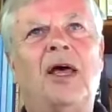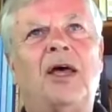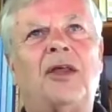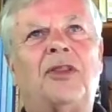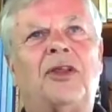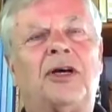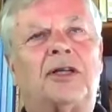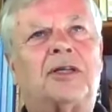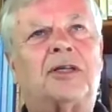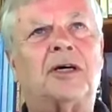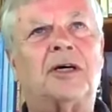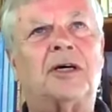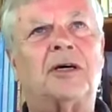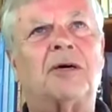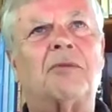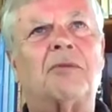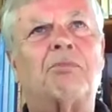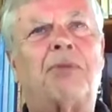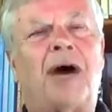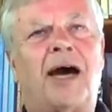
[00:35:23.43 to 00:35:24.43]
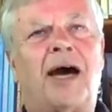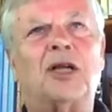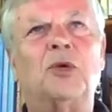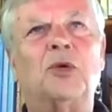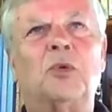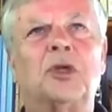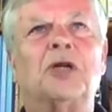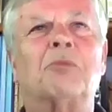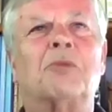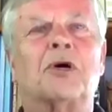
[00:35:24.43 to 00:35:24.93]
that Biden
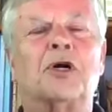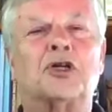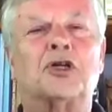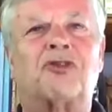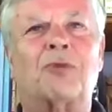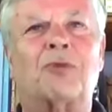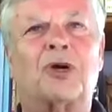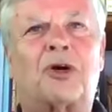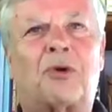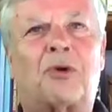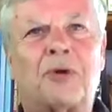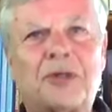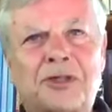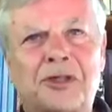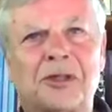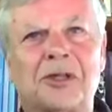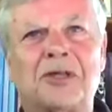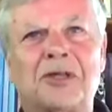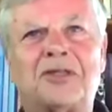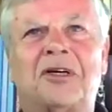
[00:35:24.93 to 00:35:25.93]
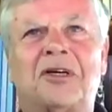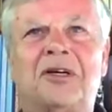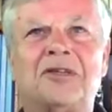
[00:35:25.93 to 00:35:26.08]
will emerge from a chrysalis at